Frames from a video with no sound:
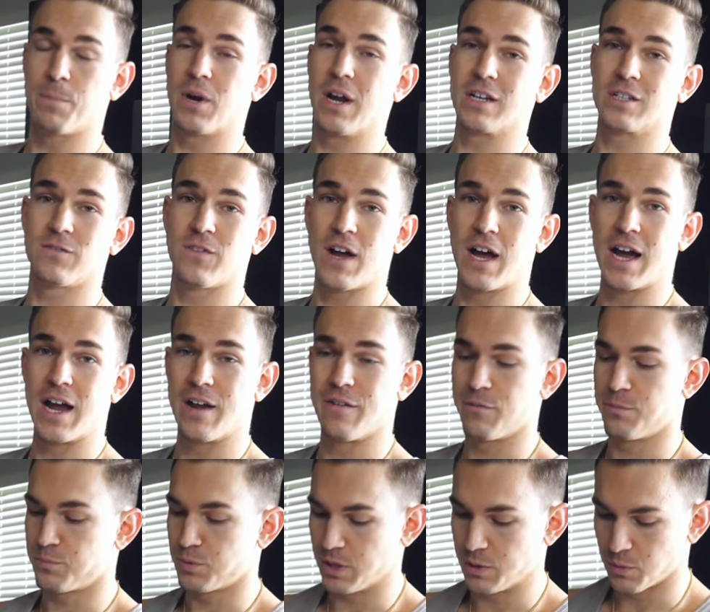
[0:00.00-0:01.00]

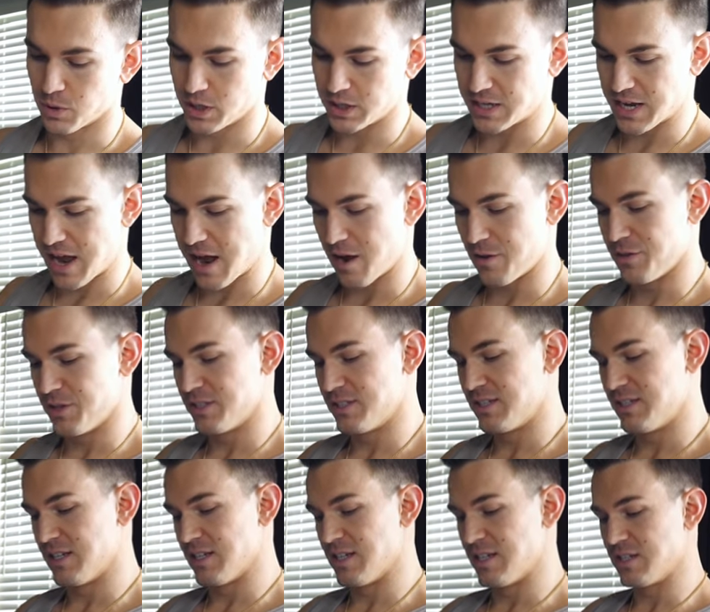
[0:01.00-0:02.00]
X5 pre-workout.
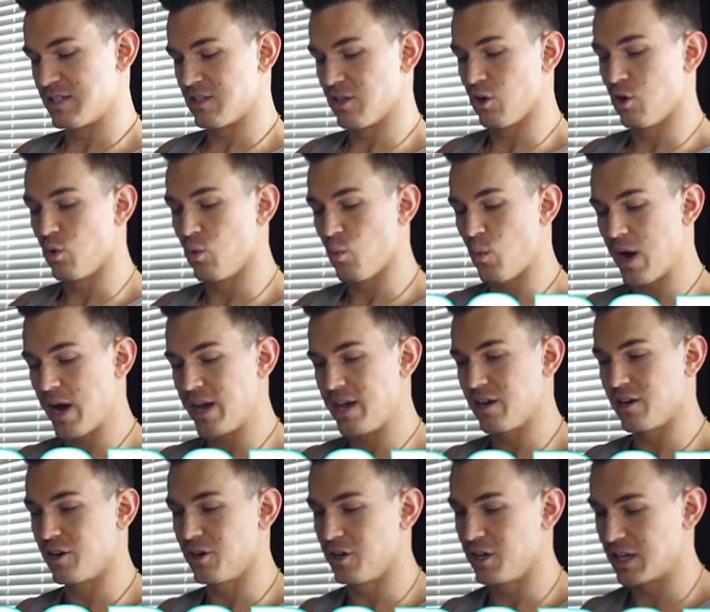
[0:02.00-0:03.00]
This is the
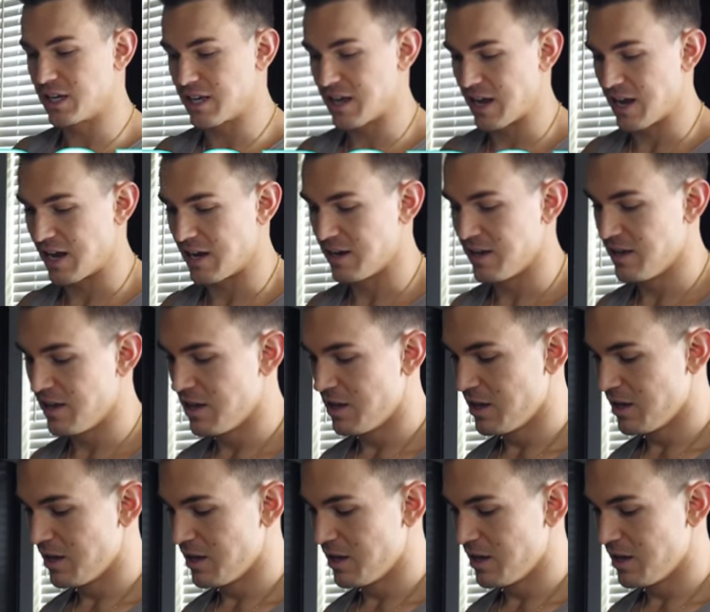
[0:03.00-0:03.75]
Hawaiian Hurricane.